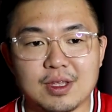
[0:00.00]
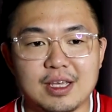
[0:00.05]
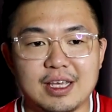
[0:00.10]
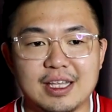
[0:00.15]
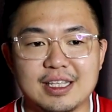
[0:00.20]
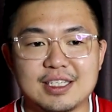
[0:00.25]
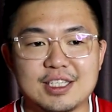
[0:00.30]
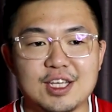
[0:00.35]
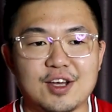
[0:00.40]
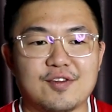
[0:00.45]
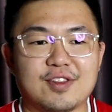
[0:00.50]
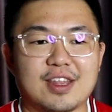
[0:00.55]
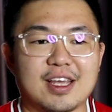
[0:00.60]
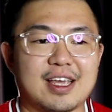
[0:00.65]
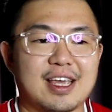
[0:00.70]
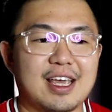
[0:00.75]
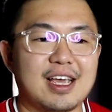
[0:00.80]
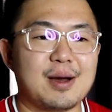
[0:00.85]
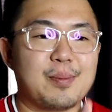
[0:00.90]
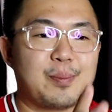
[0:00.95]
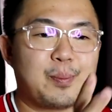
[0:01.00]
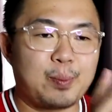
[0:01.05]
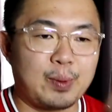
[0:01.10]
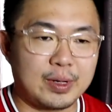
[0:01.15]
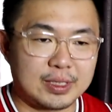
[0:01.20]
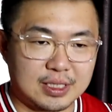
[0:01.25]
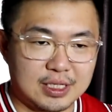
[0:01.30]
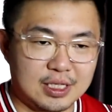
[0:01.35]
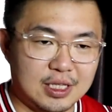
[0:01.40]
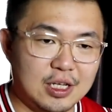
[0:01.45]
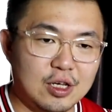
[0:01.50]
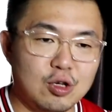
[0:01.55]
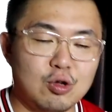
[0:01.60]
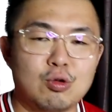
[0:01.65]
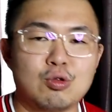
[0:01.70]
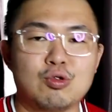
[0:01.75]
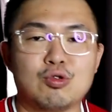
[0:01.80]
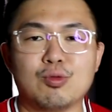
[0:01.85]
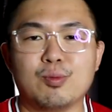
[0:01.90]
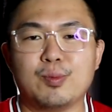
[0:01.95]
Instead of taking a personal
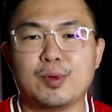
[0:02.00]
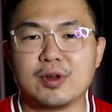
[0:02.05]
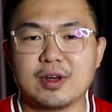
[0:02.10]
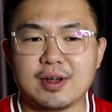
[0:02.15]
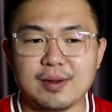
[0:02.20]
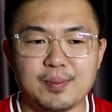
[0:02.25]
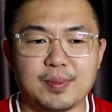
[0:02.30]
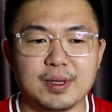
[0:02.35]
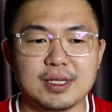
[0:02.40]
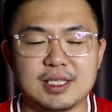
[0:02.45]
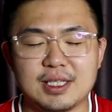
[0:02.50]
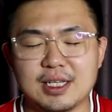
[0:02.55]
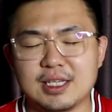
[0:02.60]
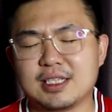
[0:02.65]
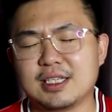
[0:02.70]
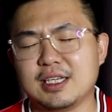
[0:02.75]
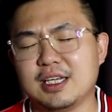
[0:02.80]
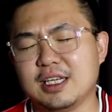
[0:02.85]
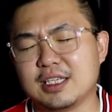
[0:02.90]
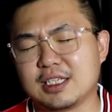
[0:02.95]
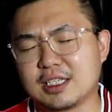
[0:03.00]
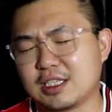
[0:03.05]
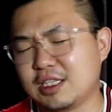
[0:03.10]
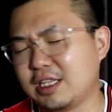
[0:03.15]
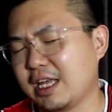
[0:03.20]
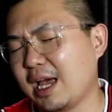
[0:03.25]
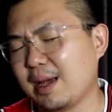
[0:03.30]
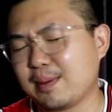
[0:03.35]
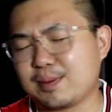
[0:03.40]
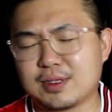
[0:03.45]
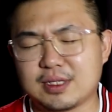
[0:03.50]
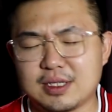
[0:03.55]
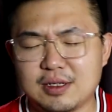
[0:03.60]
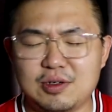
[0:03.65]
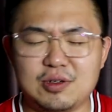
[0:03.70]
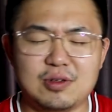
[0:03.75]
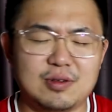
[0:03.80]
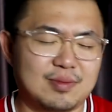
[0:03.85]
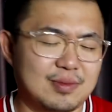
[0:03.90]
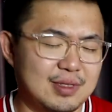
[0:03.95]
loan to build a business, is
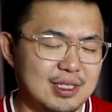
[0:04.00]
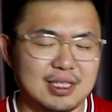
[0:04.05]
absolute.